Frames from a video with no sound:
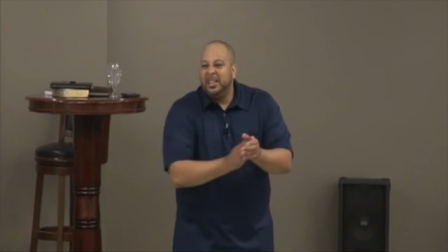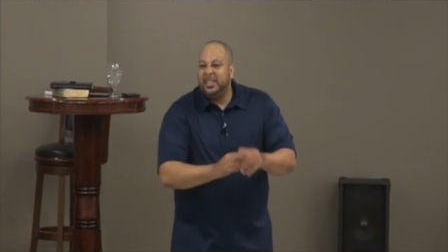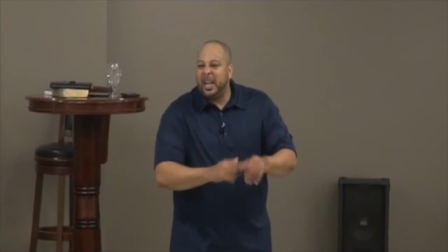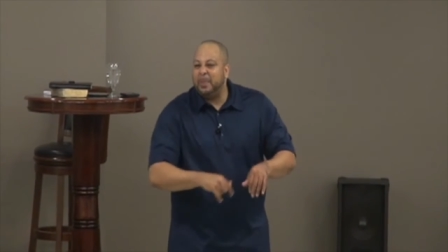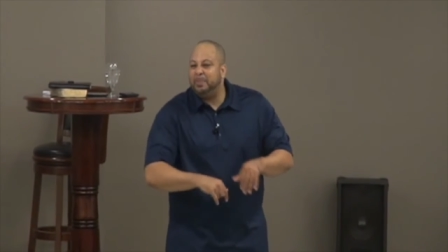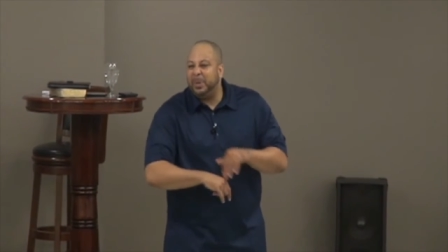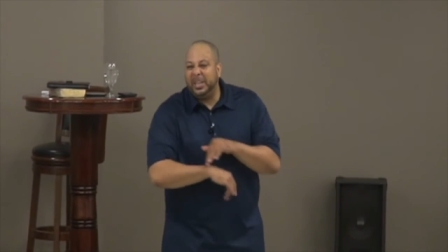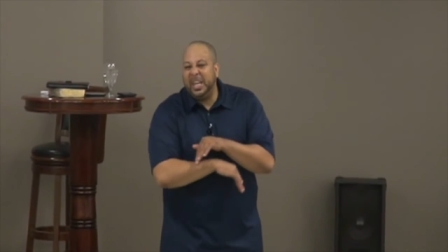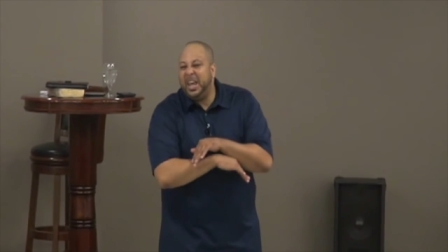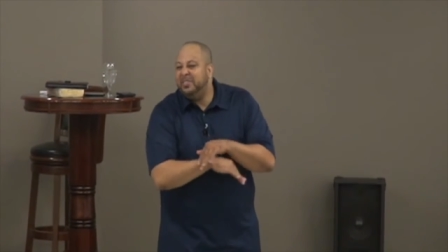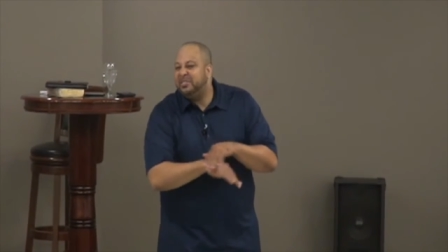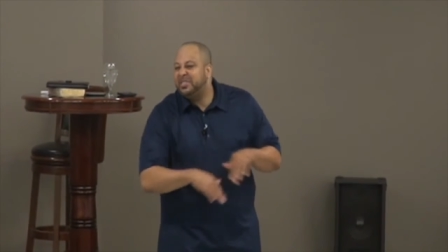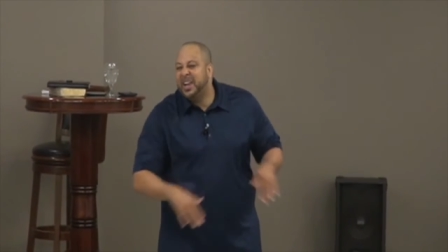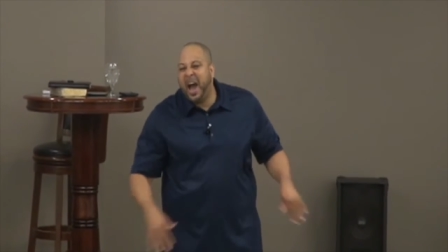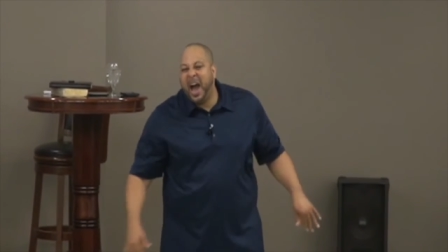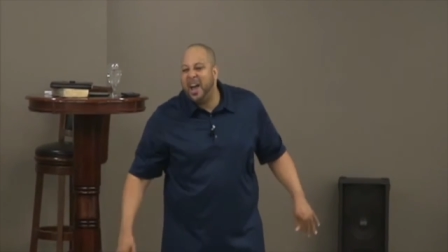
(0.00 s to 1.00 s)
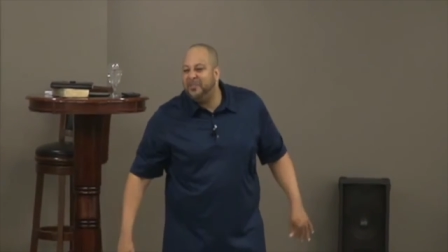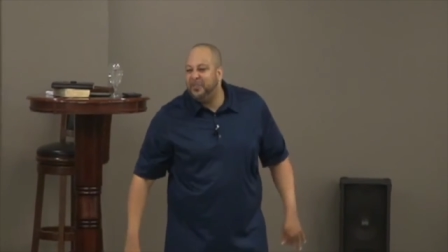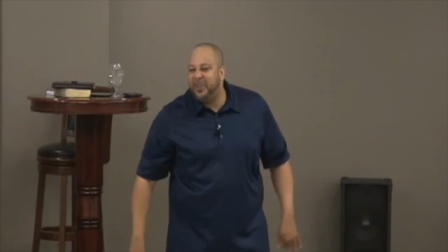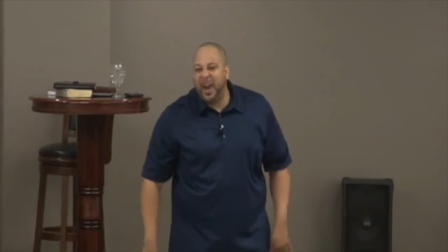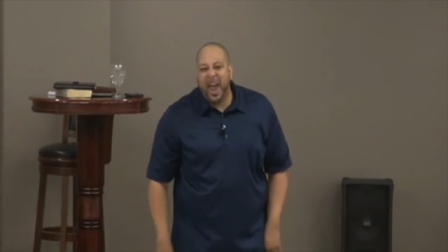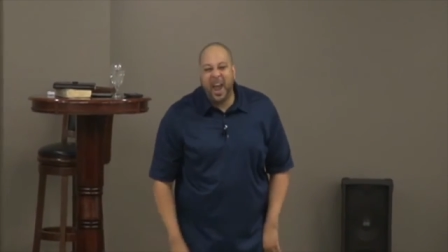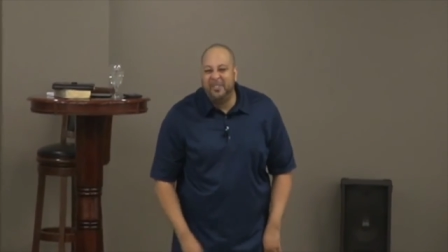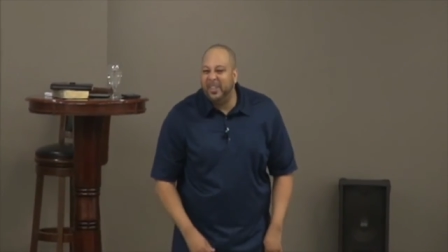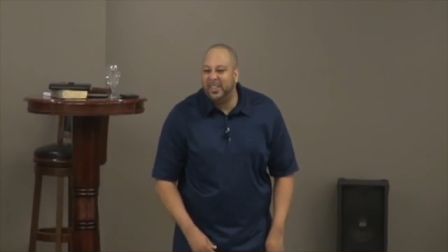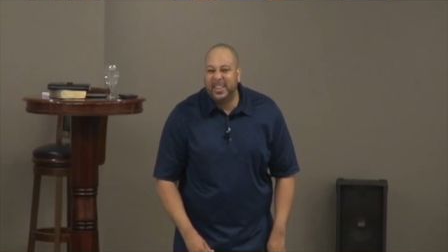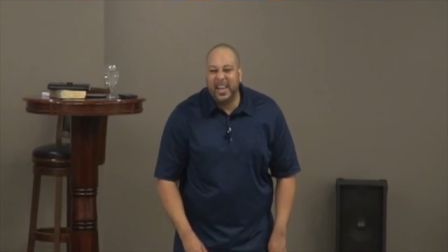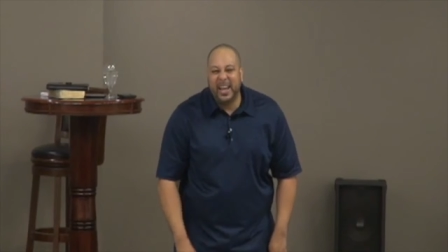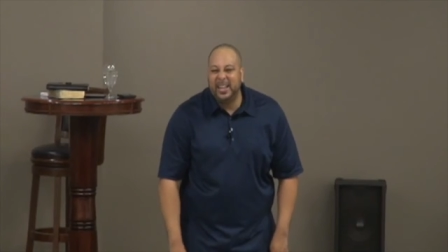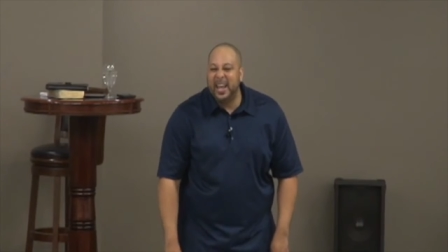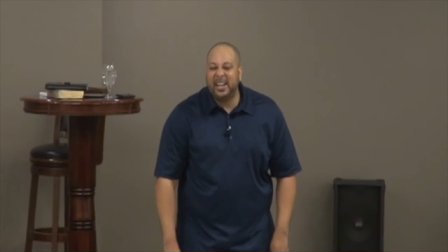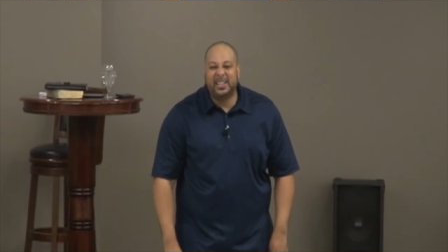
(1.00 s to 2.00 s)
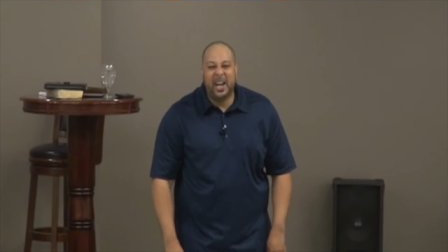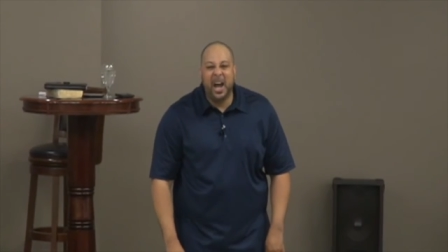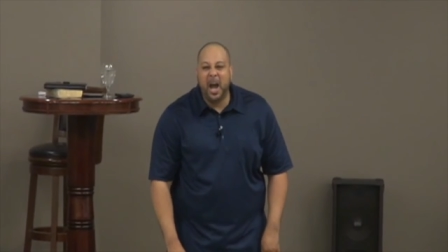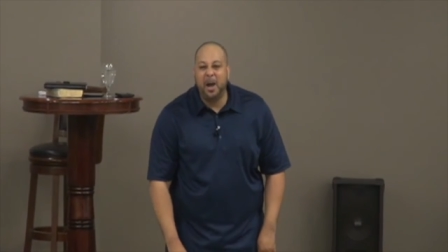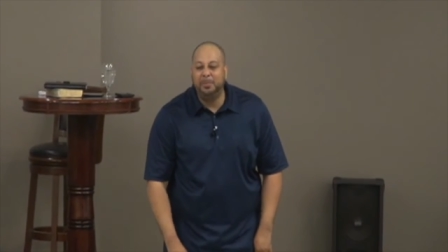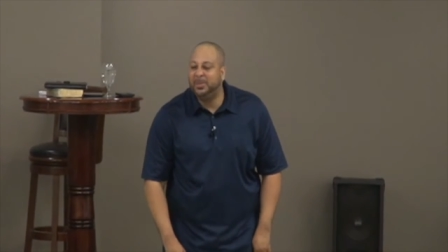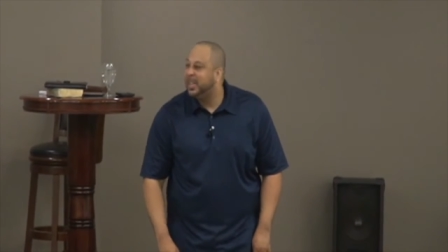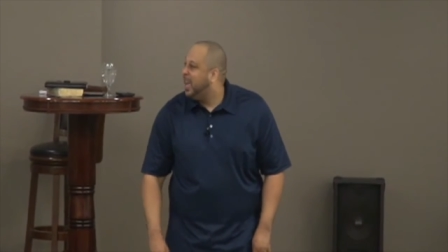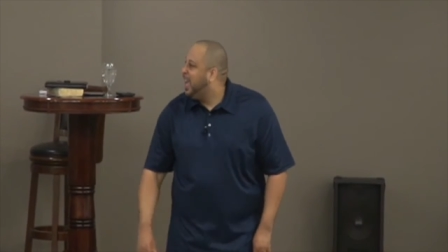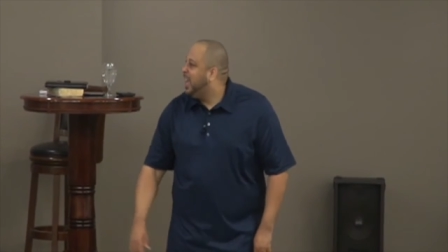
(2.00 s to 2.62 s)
that believes God for everything that comes,